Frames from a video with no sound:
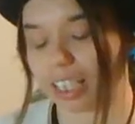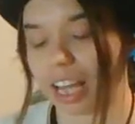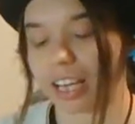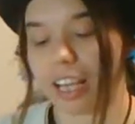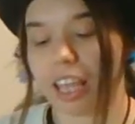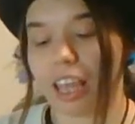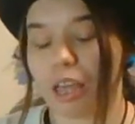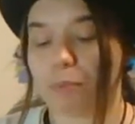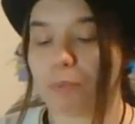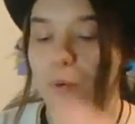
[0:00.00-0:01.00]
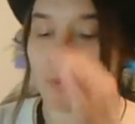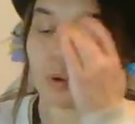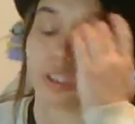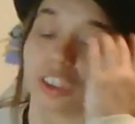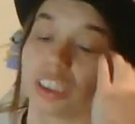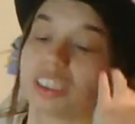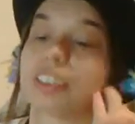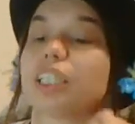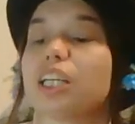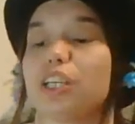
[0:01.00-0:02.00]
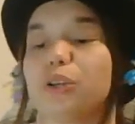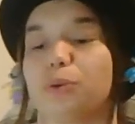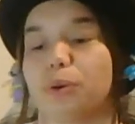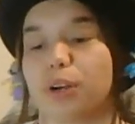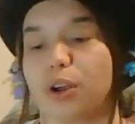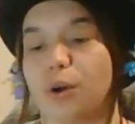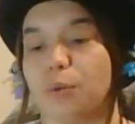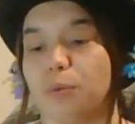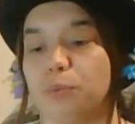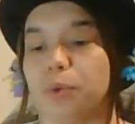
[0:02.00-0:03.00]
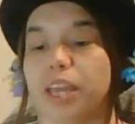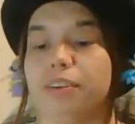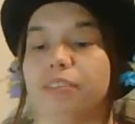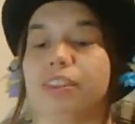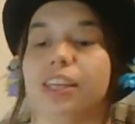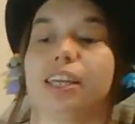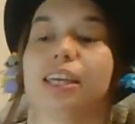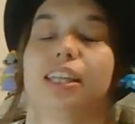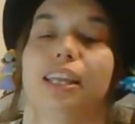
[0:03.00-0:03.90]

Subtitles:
that. Or just your own way of thinking.